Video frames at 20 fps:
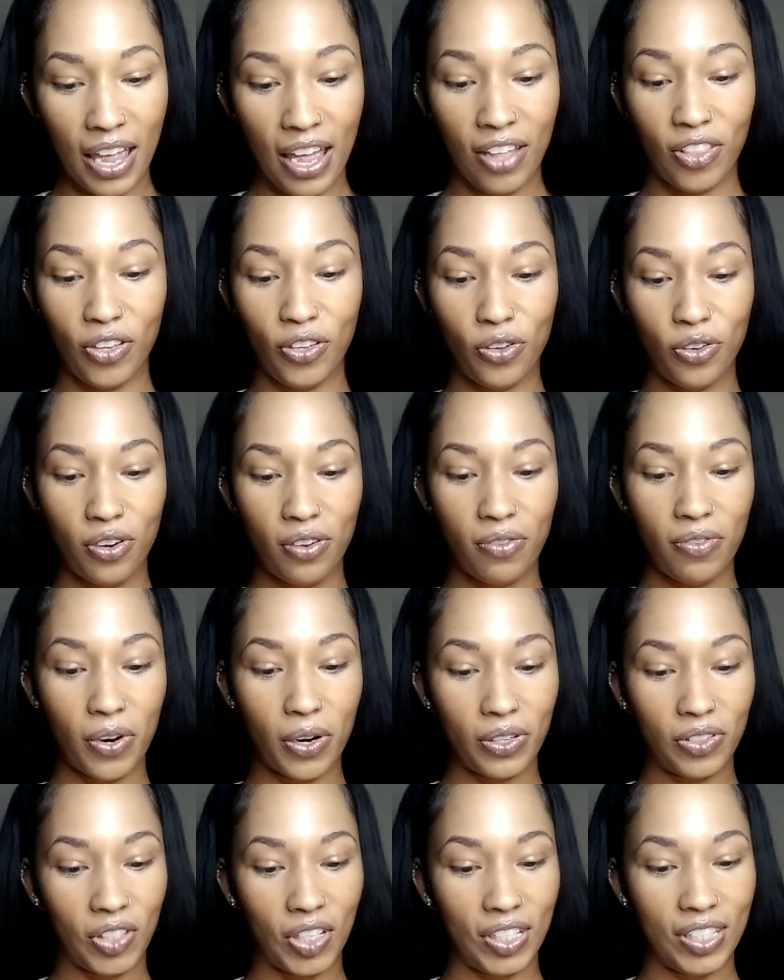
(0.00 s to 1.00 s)
The
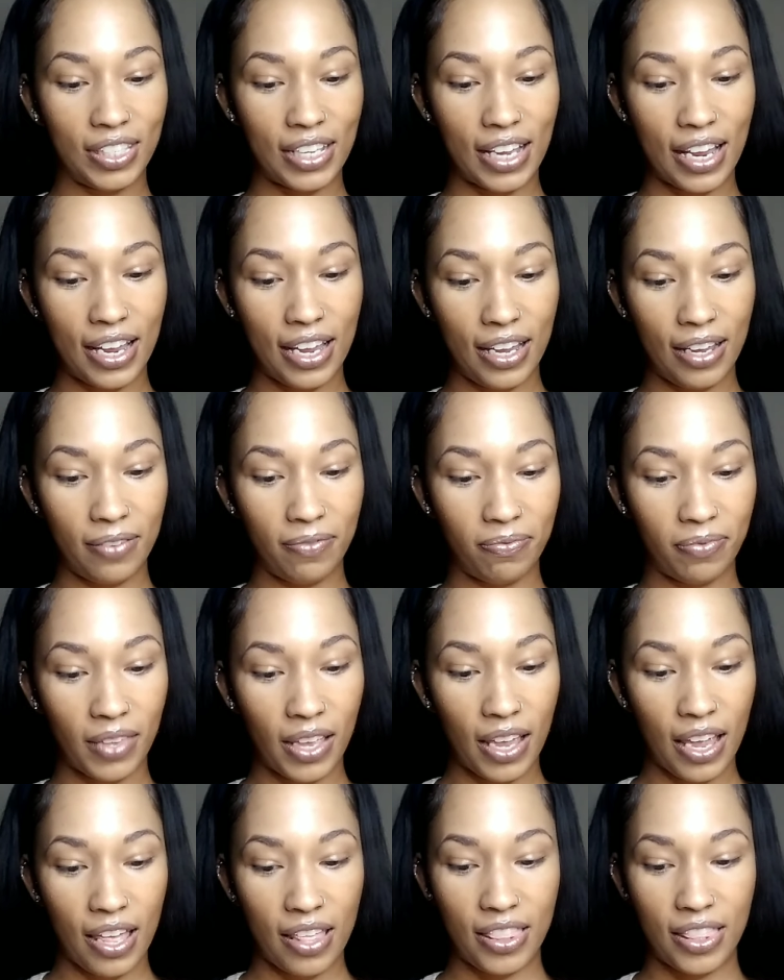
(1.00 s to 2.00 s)
universe is saying
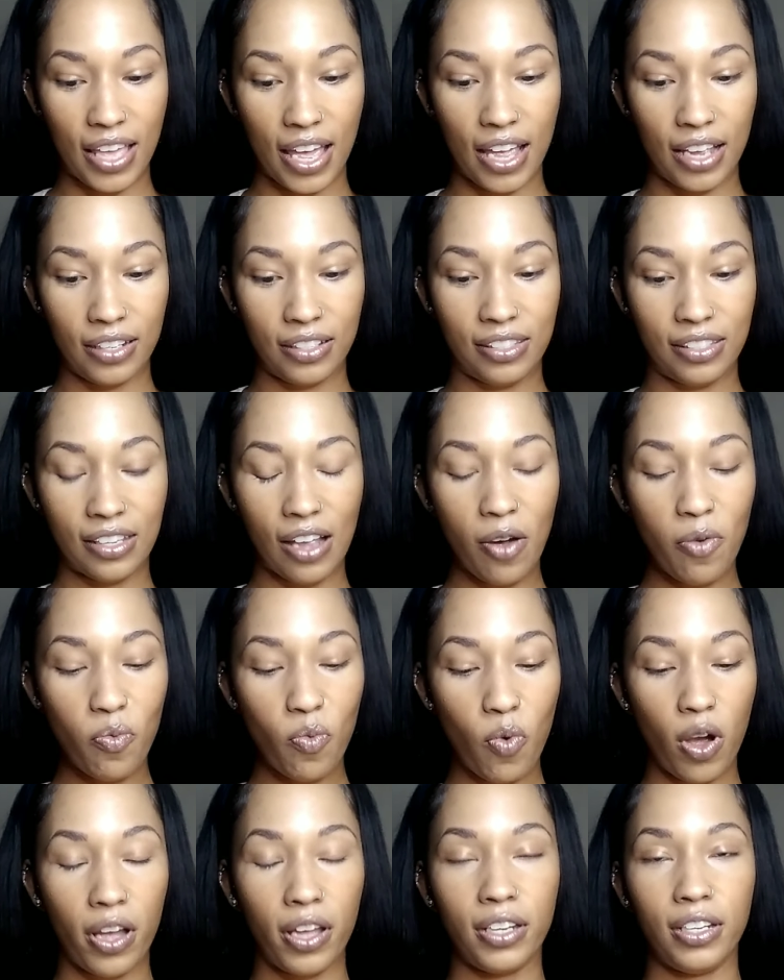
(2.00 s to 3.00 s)
that
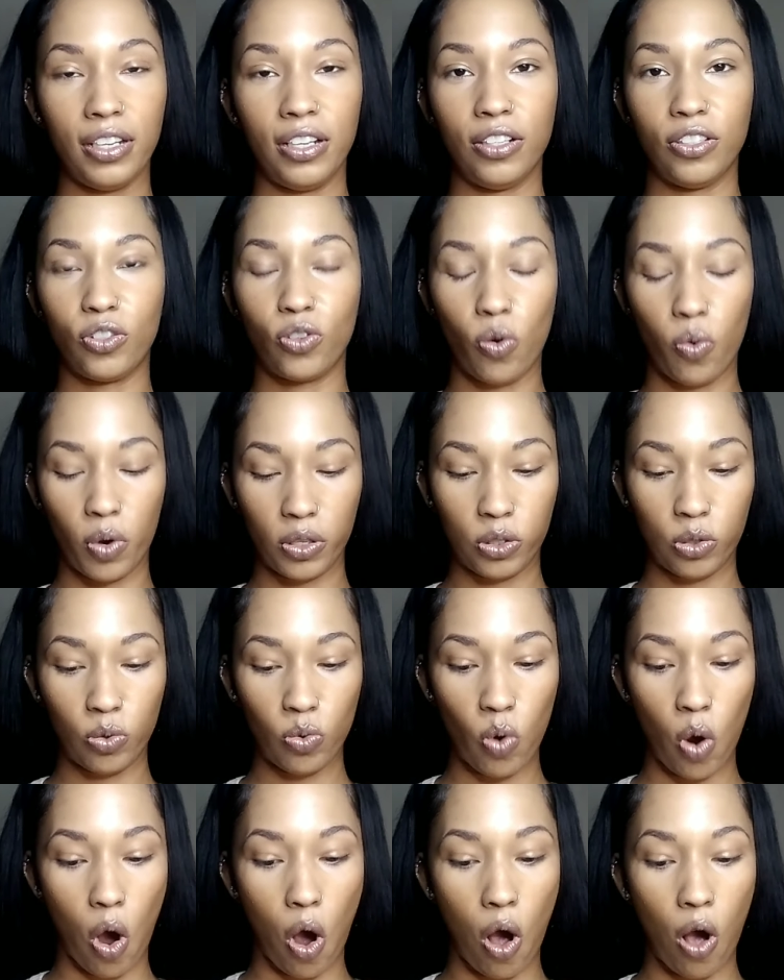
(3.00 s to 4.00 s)
someone is going to
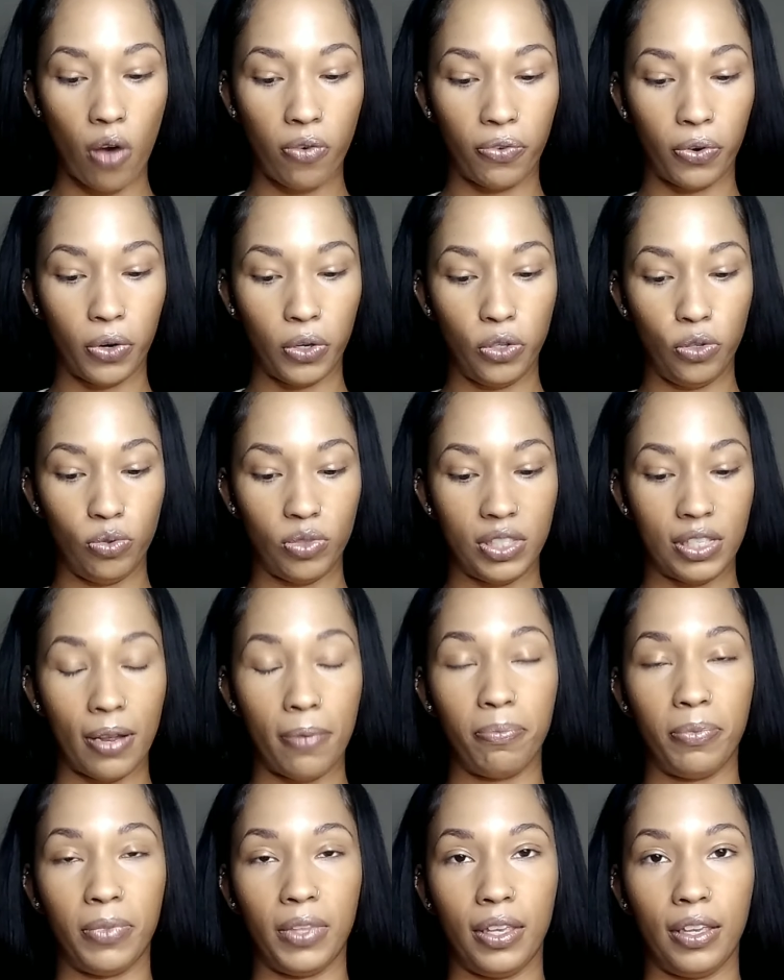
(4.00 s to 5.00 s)
offer you
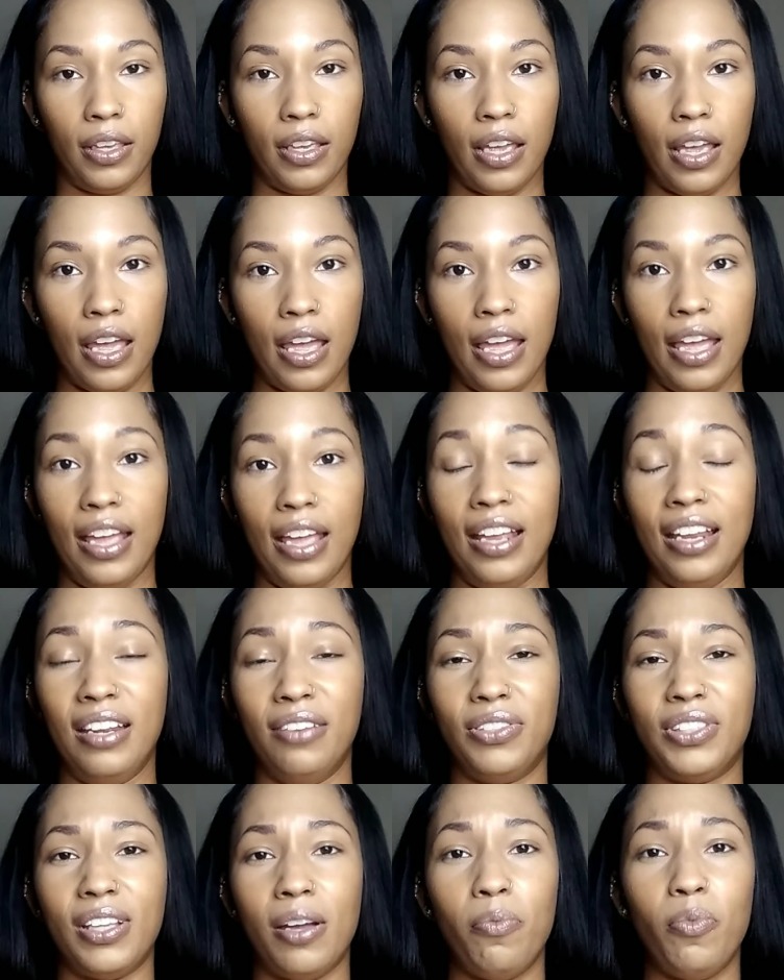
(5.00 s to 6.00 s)
something, and if
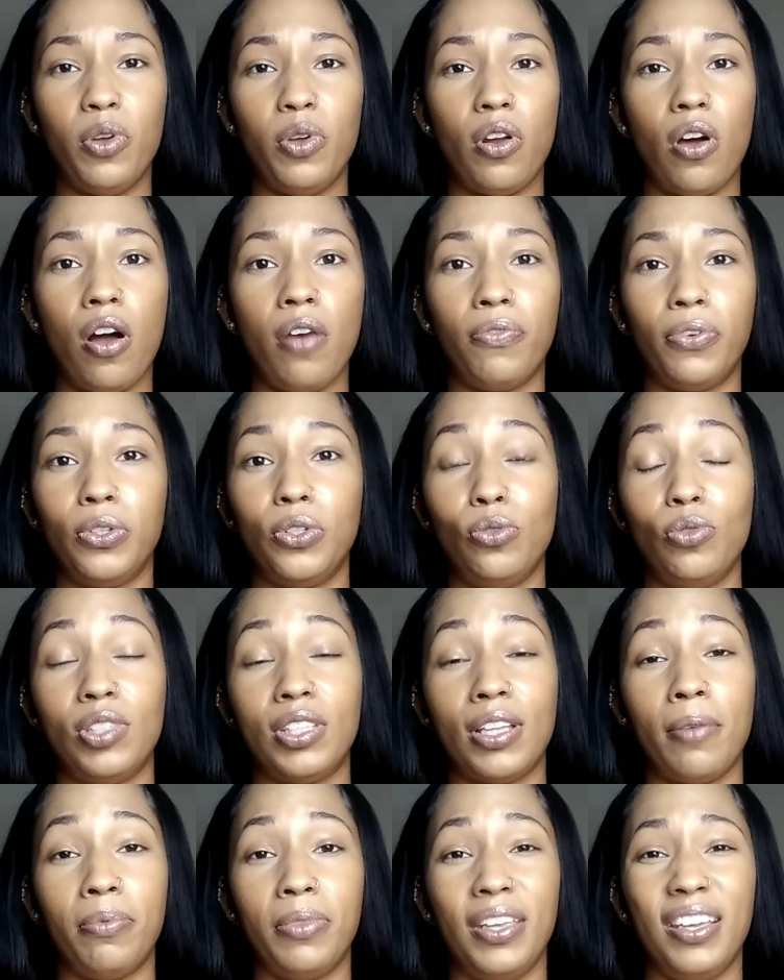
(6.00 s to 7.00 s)
someone offers you
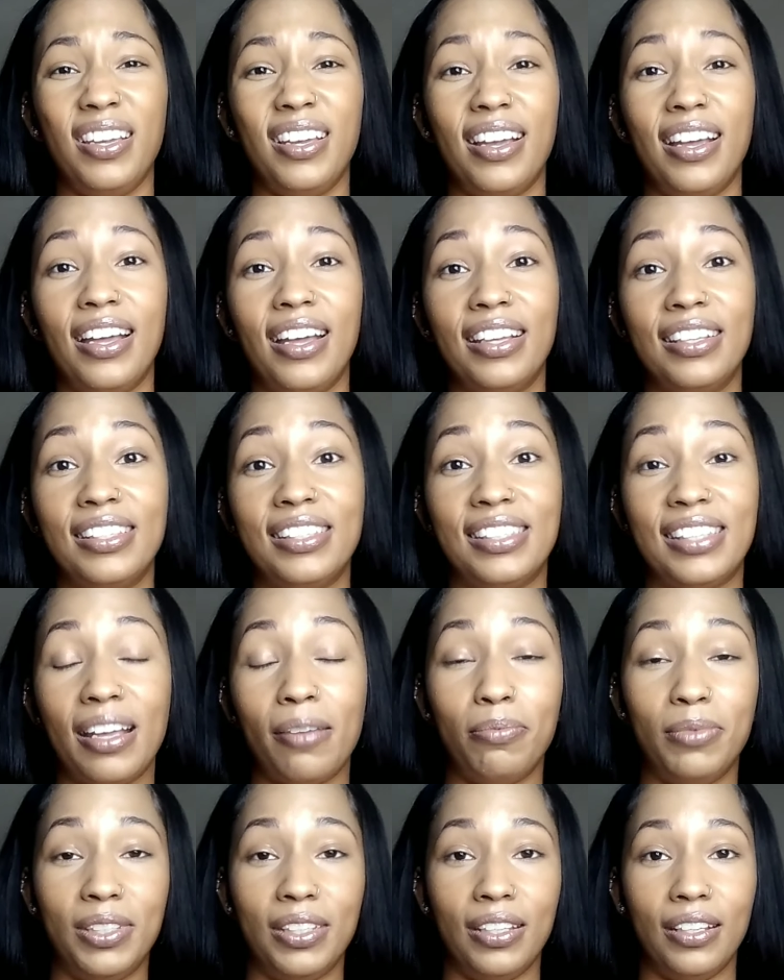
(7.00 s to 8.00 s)
something,
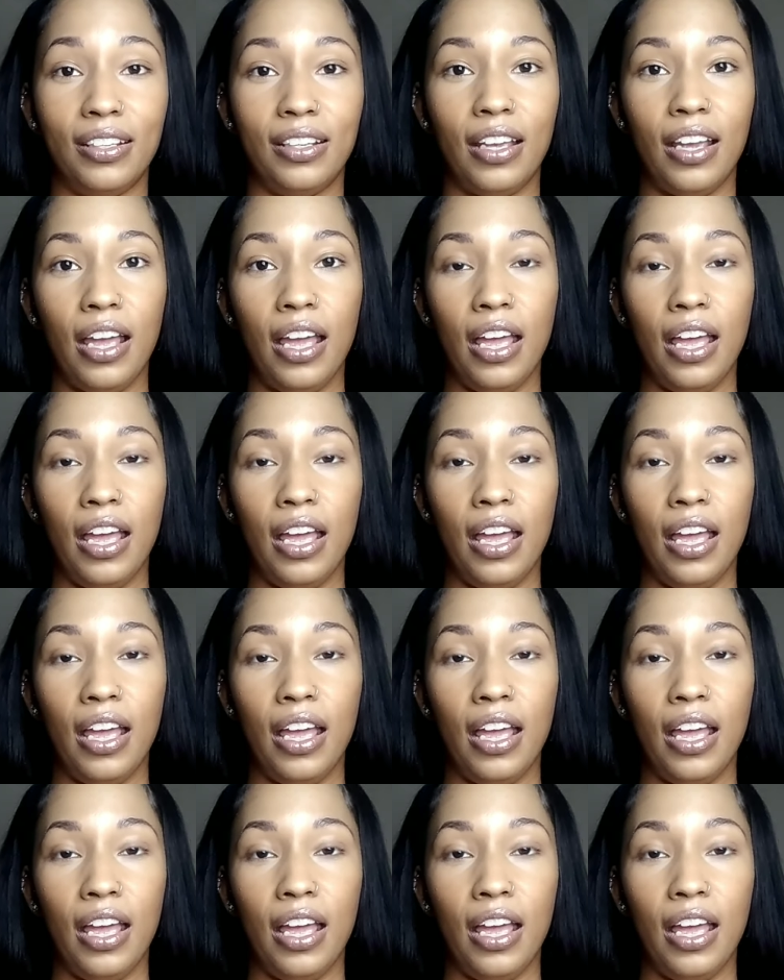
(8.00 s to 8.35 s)
accept it.